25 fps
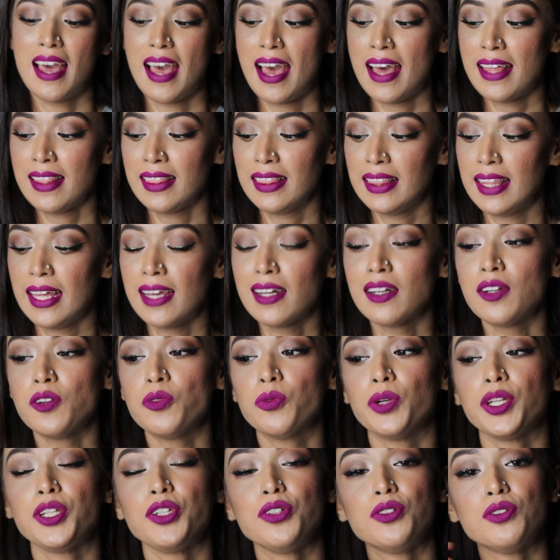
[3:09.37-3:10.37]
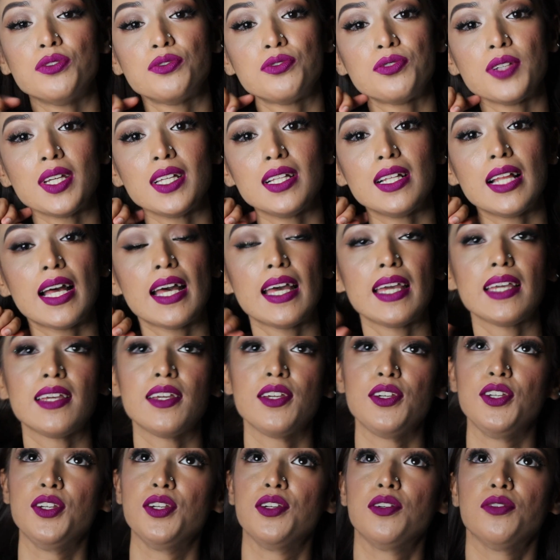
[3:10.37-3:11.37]
And then when you feel
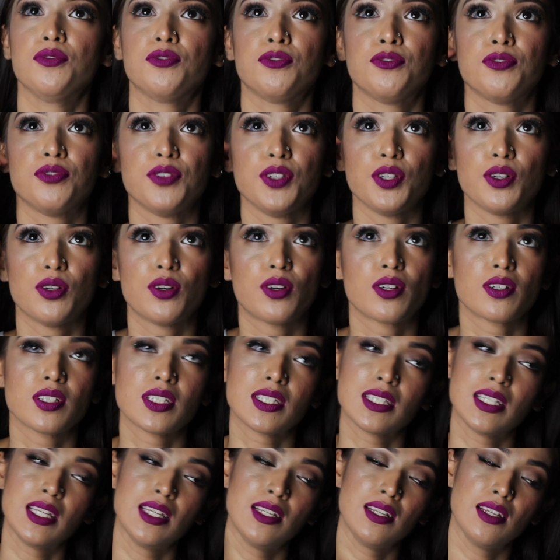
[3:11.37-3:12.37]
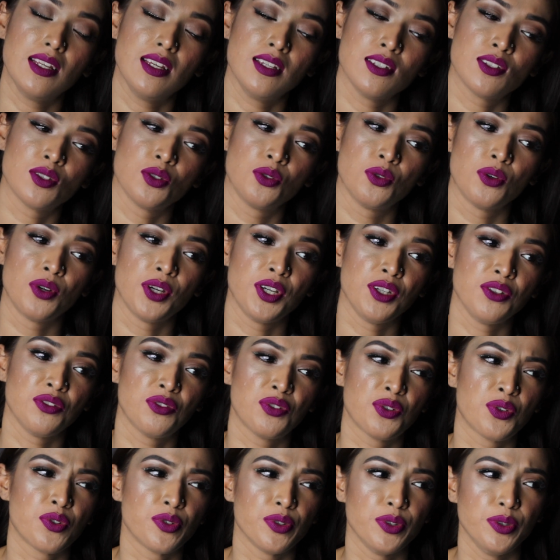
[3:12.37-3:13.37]
like if your skin is going
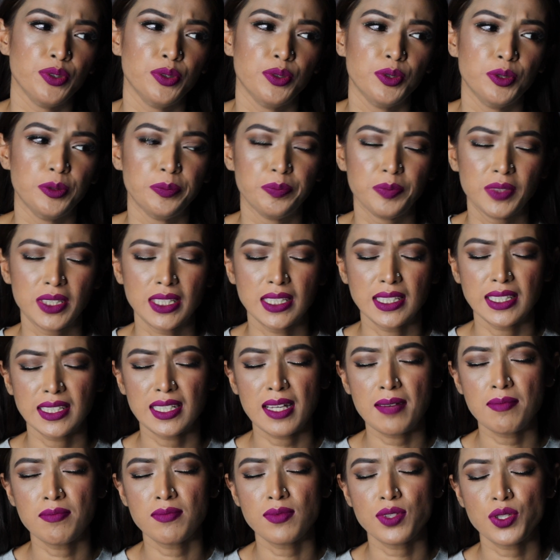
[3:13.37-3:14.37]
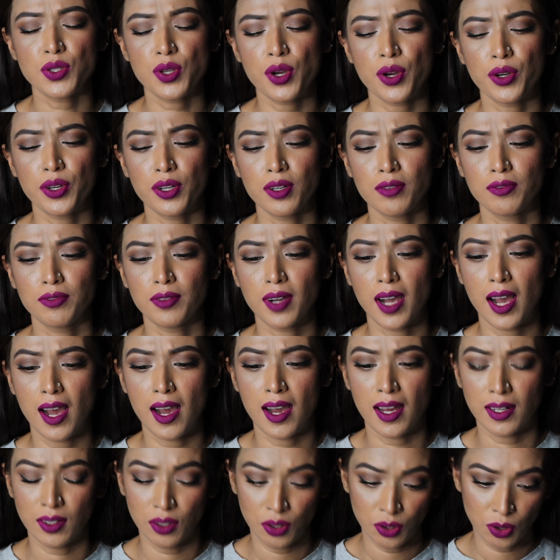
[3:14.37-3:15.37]
through some sort of
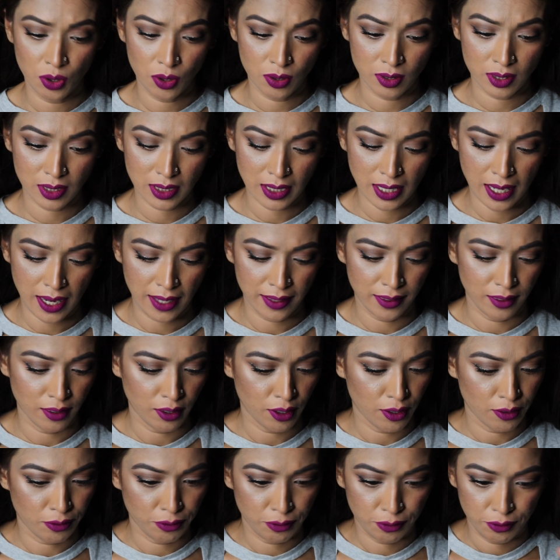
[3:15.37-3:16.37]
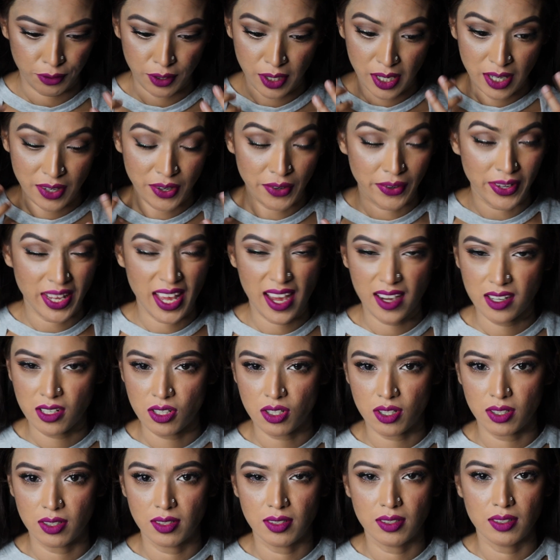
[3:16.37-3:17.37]
unknown kind of
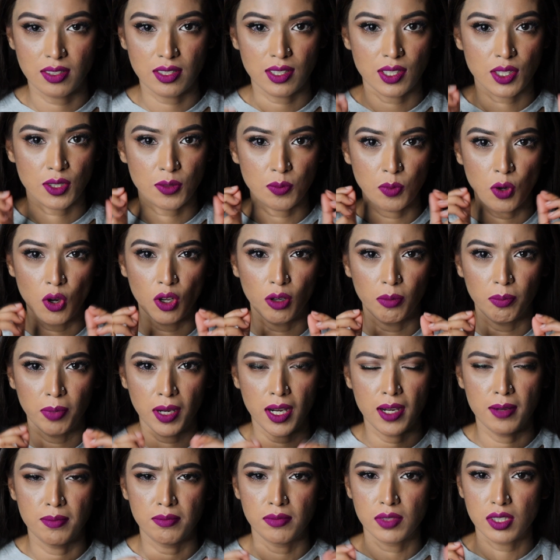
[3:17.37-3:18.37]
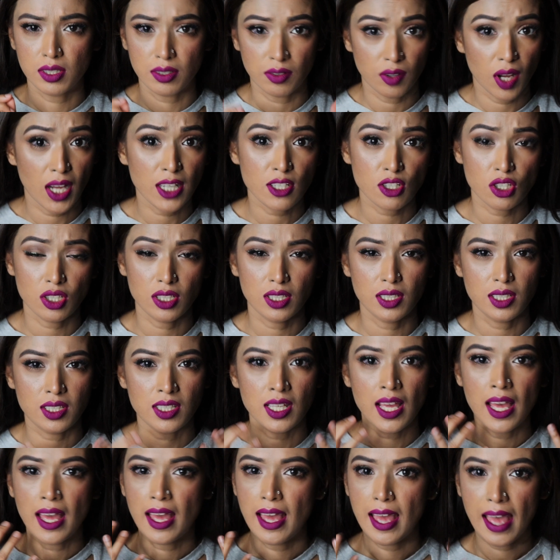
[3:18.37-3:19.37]
reactions, small bumps,
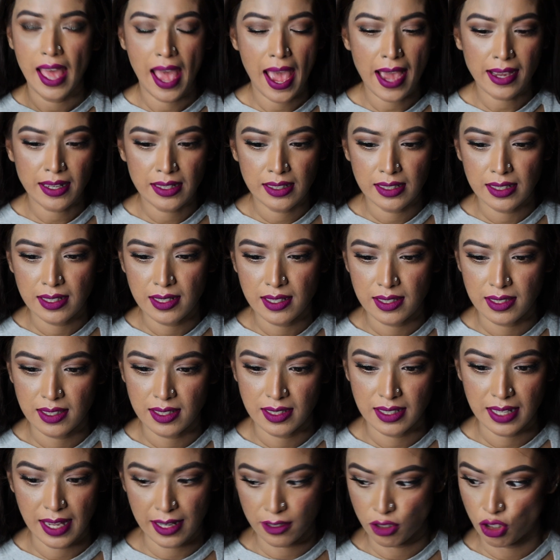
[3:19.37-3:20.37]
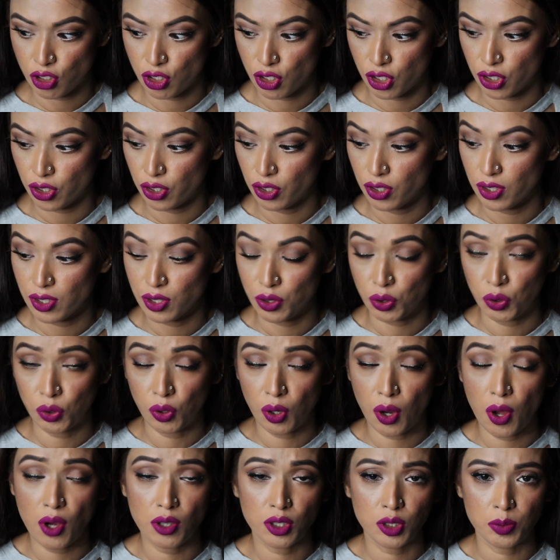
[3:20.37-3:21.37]
rashes, acne, textures,
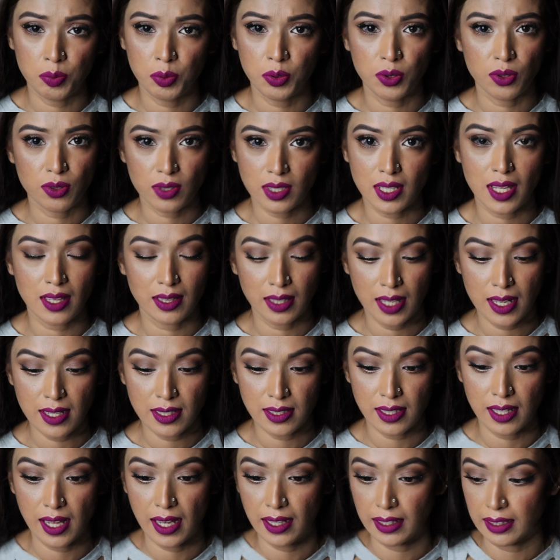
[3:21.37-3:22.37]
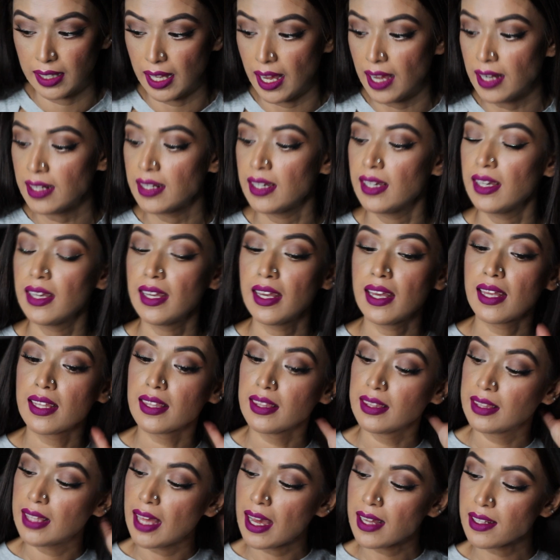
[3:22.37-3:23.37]
clogged pores and things like that,
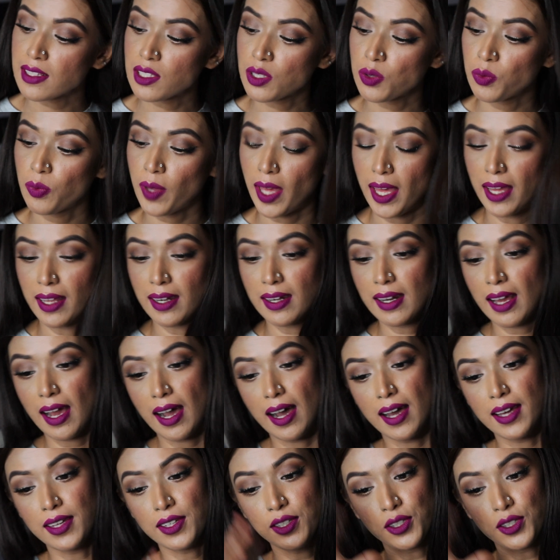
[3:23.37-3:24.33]
that's when I